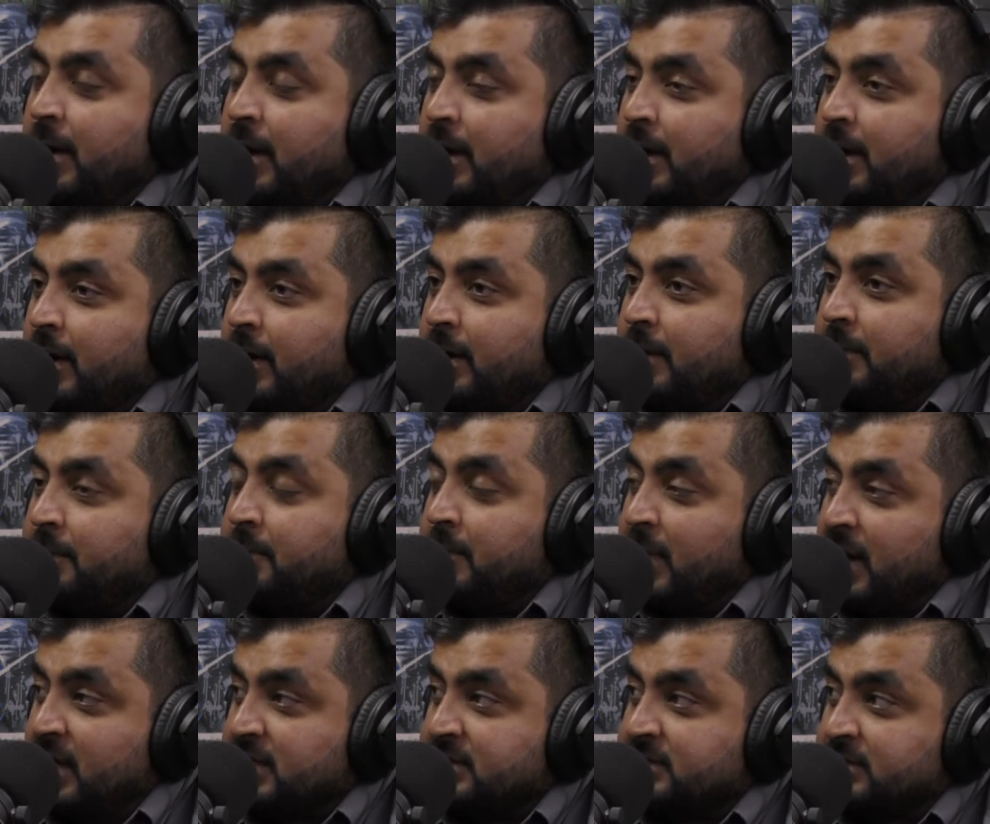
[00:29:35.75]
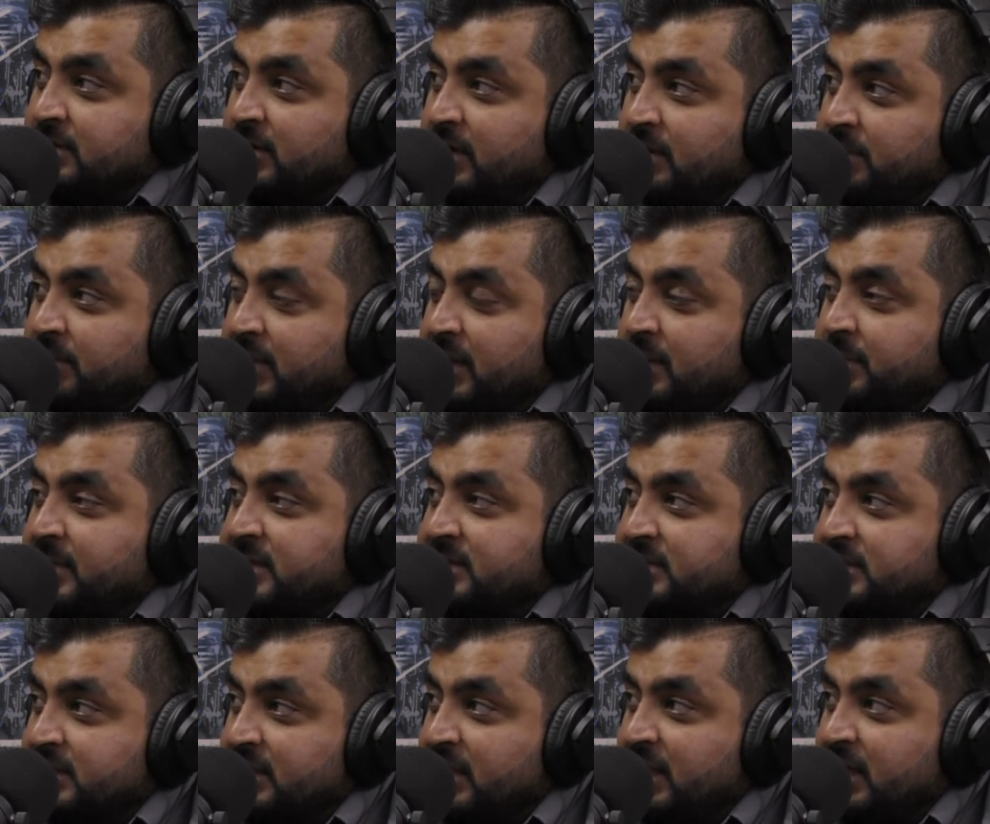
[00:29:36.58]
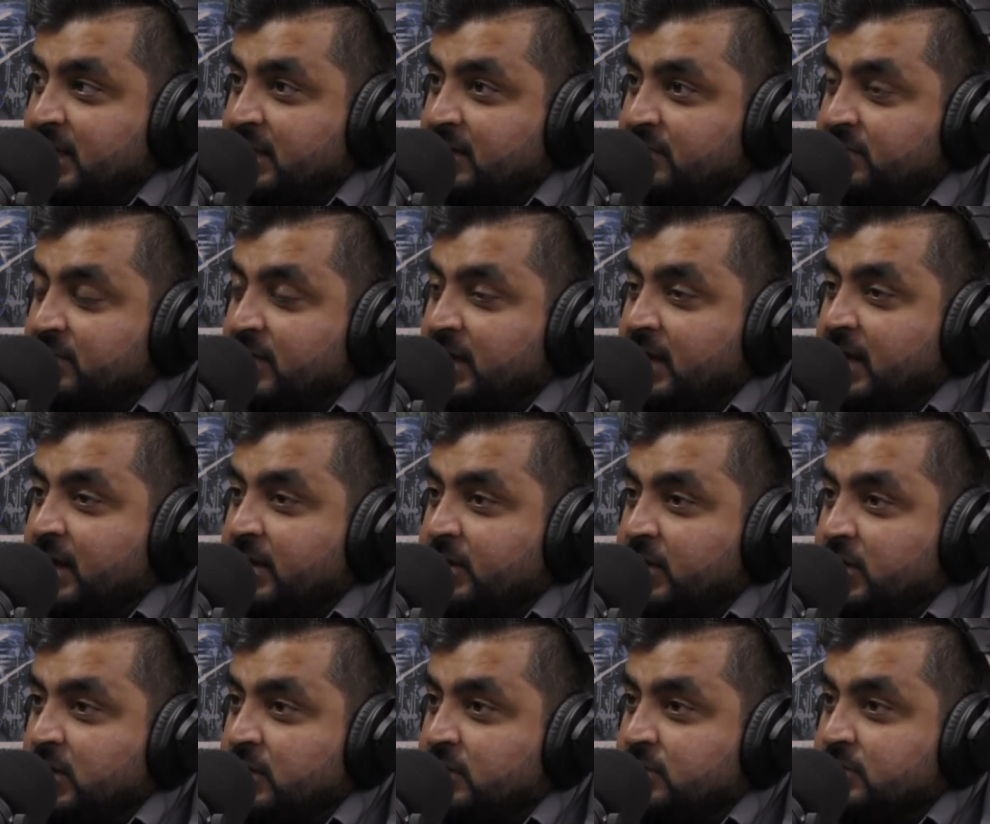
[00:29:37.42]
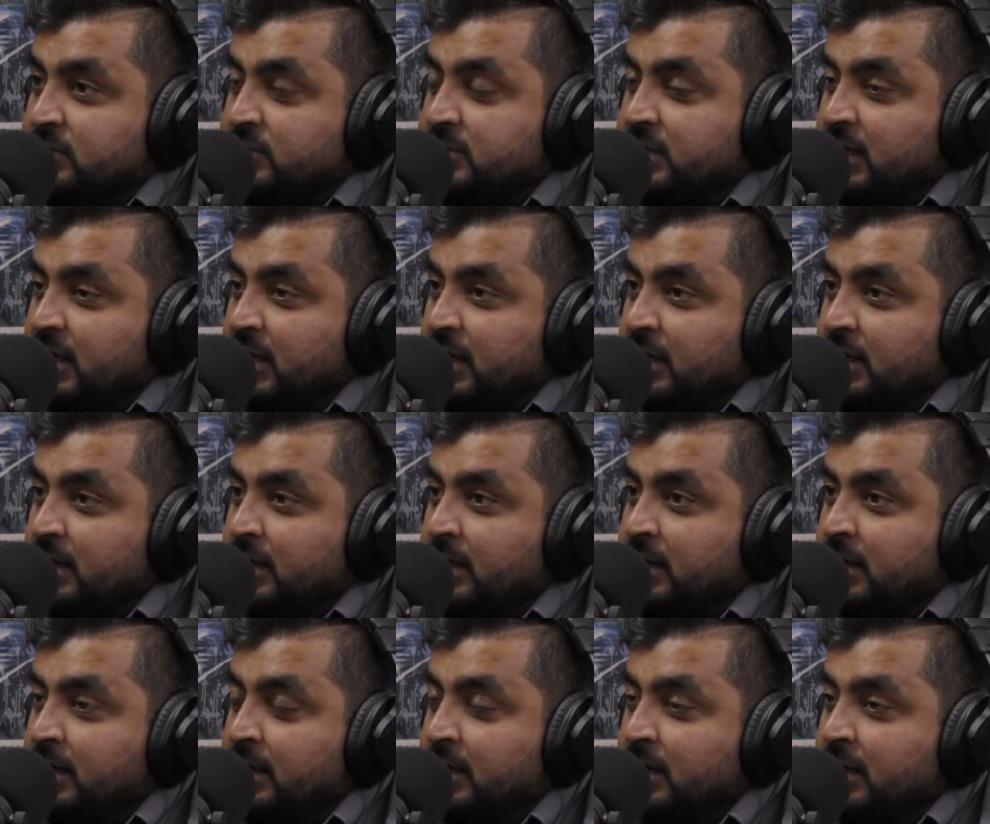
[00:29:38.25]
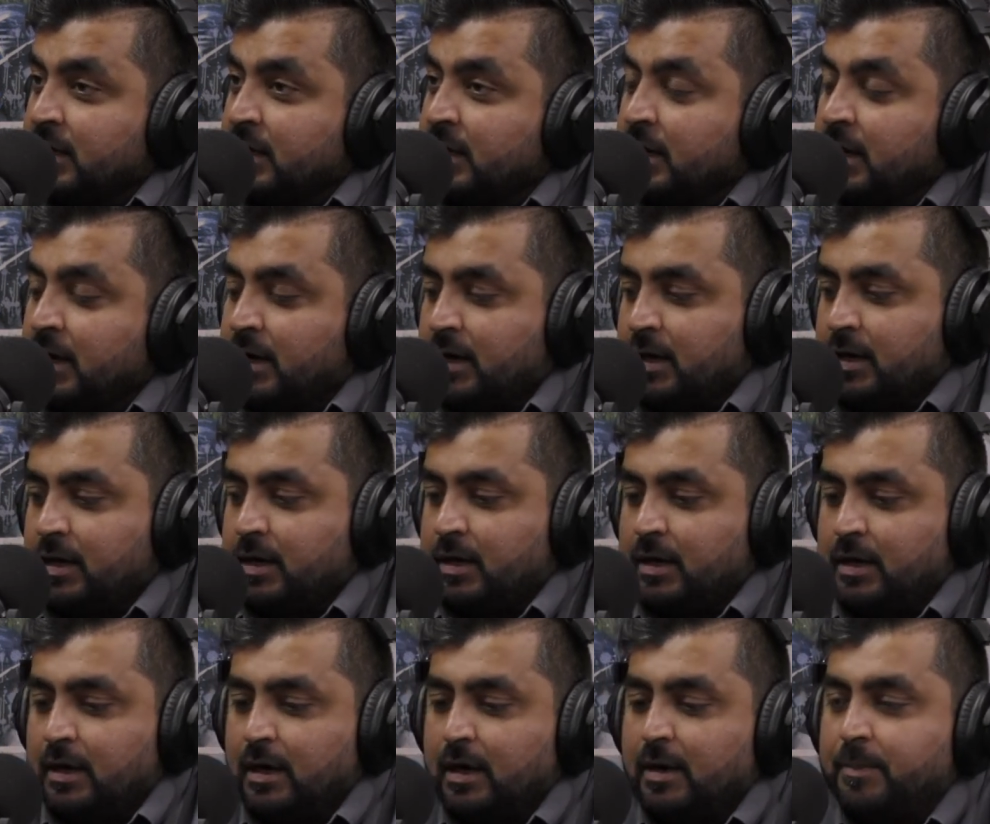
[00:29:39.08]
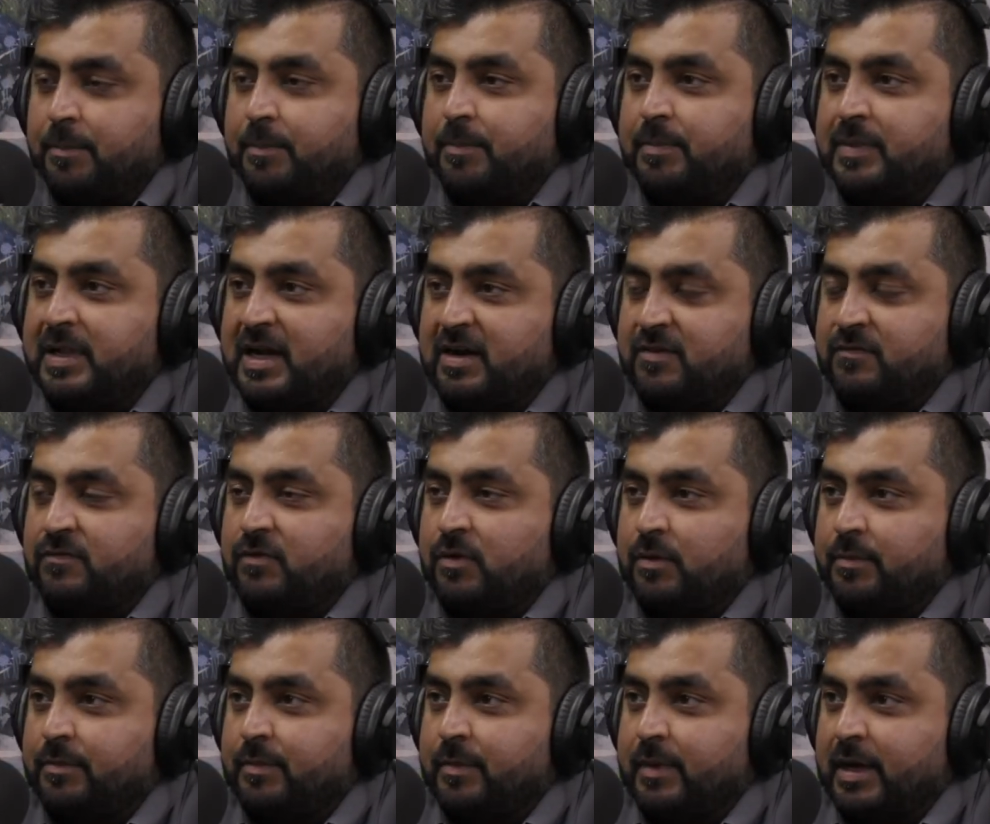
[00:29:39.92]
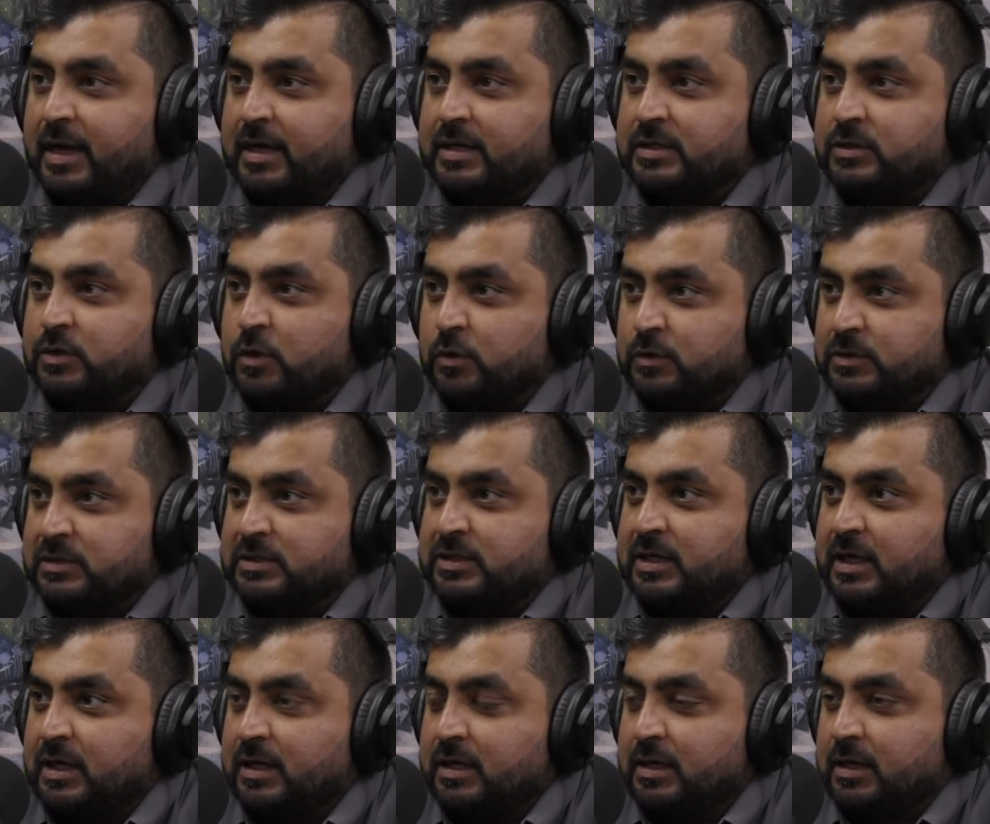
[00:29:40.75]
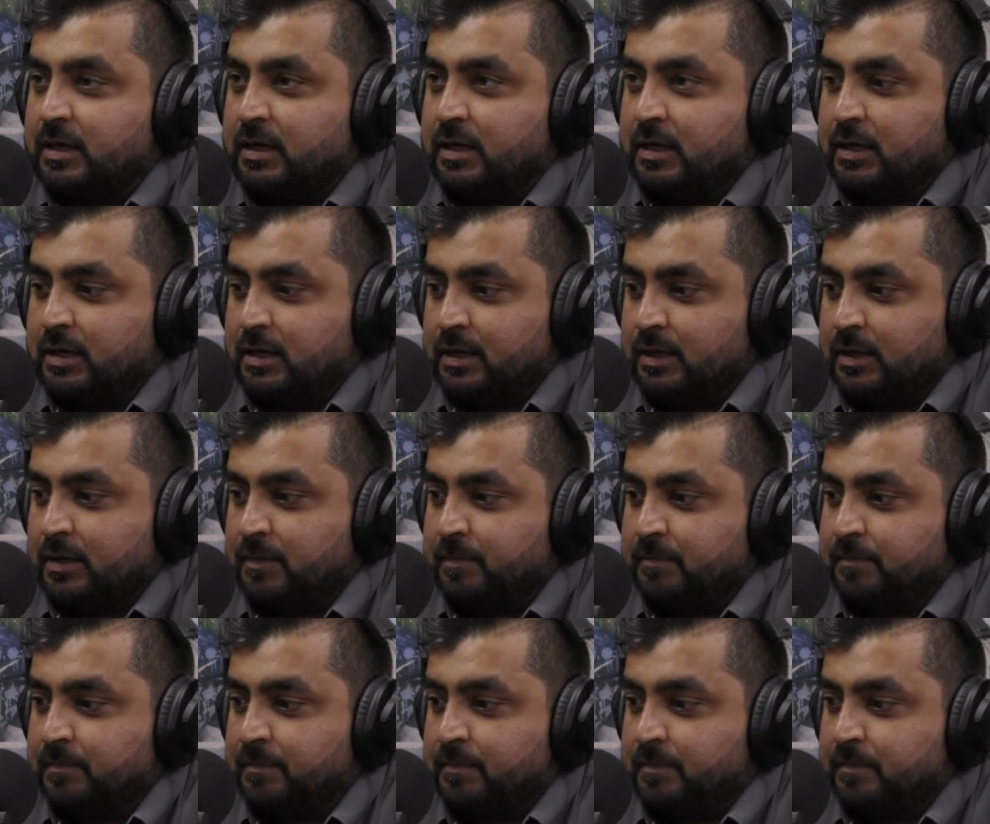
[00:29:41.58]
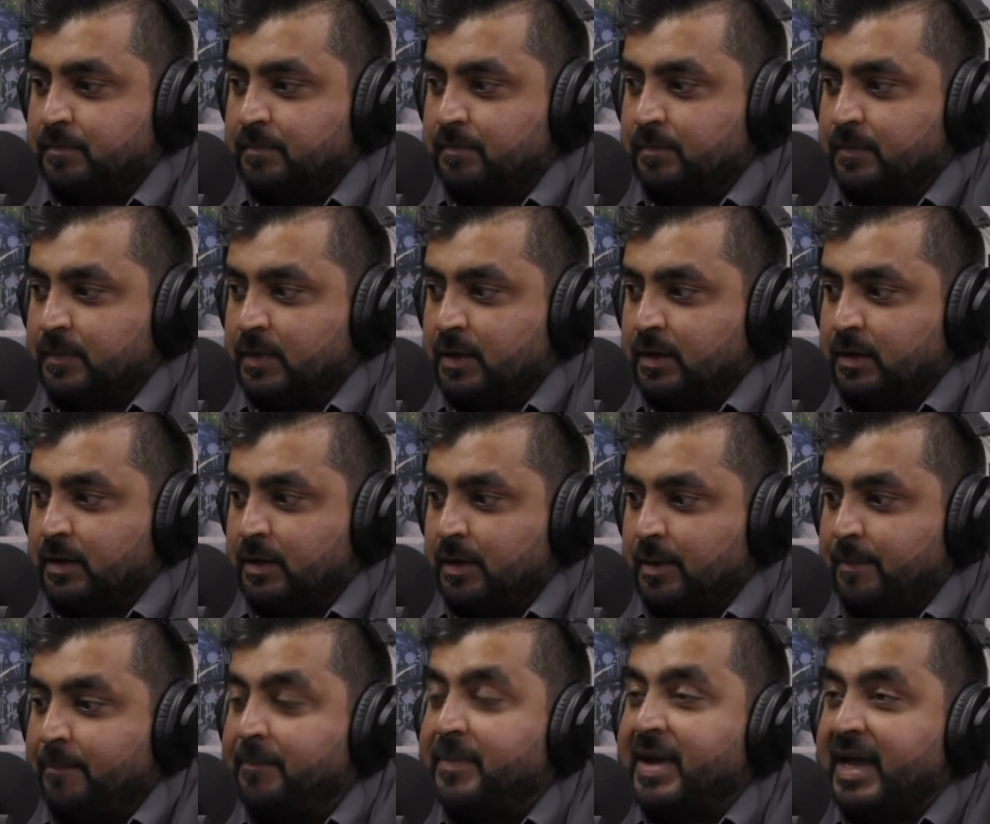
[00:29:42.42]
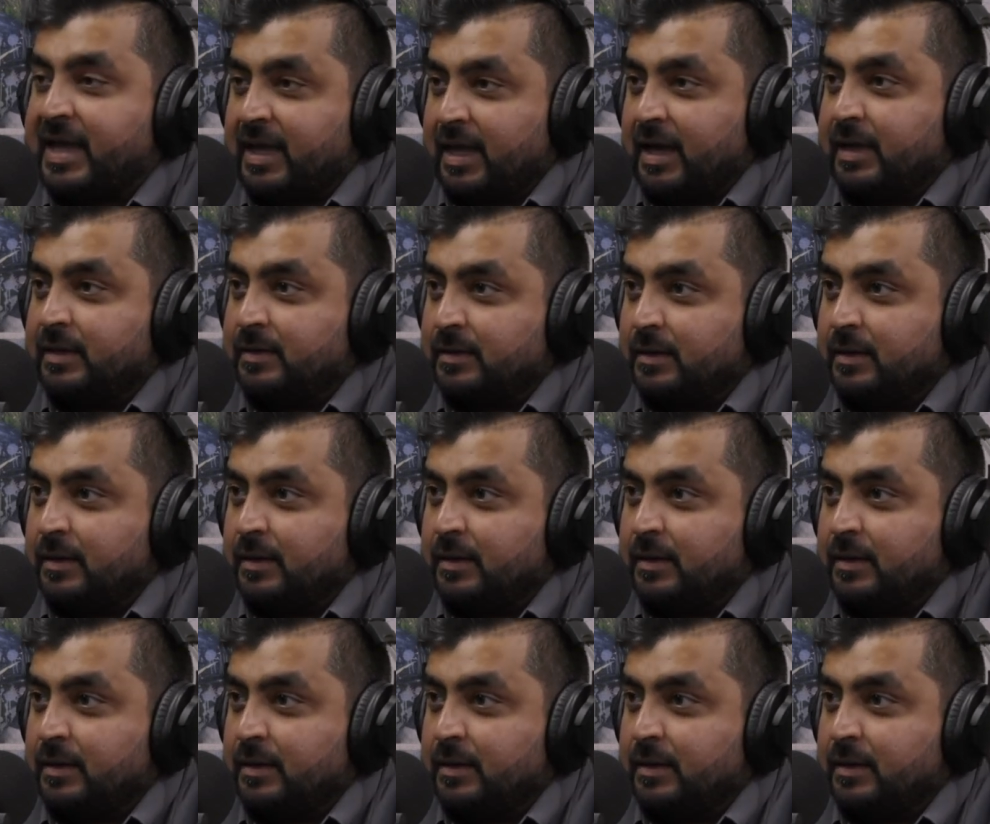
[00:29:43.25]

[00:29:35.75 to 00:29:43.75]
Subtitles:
master and BMS slave, they are using a platform agnostic backend,